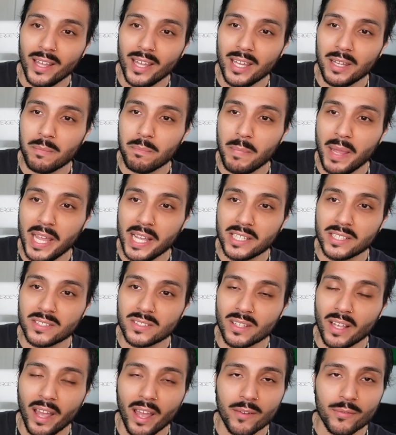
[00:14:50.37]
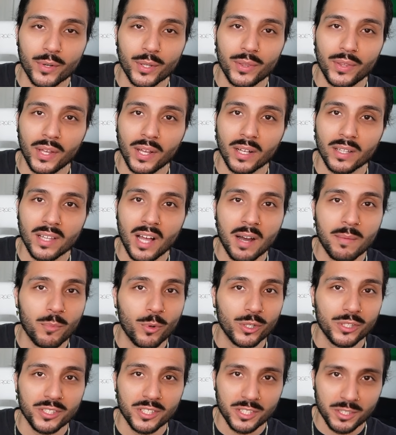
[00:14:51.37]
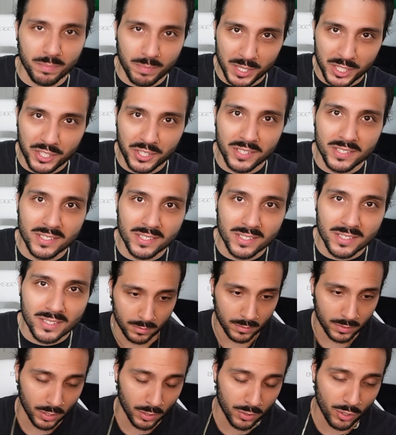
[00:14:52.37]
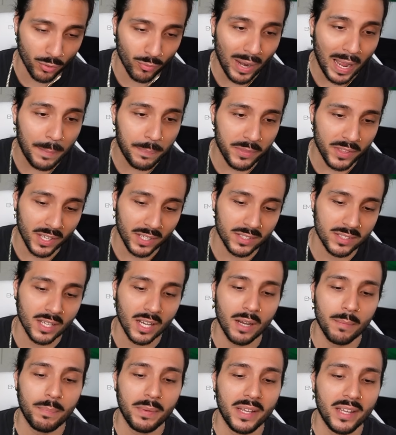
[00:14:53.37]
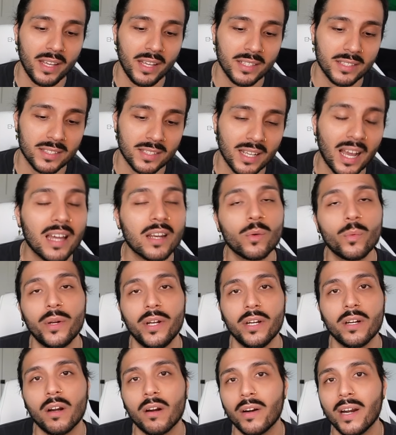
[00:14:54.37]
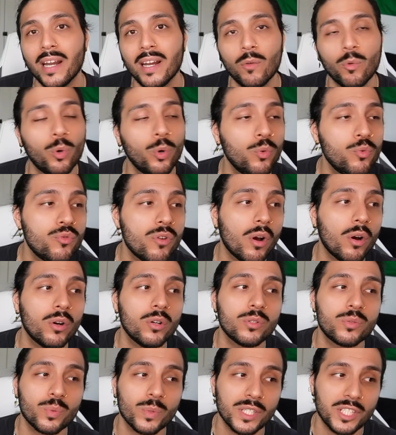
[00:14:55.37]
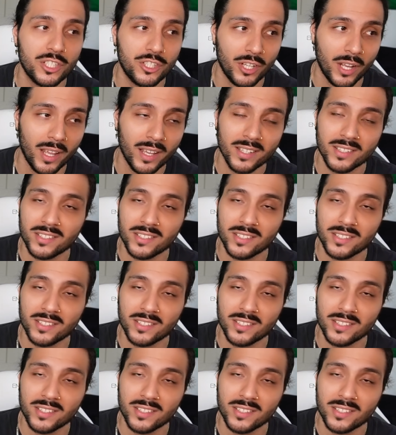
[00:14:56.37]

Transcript: it makes everything a lot more suspicious. So to wrap things up, it's kind of weird, all right? Who knows what Jay and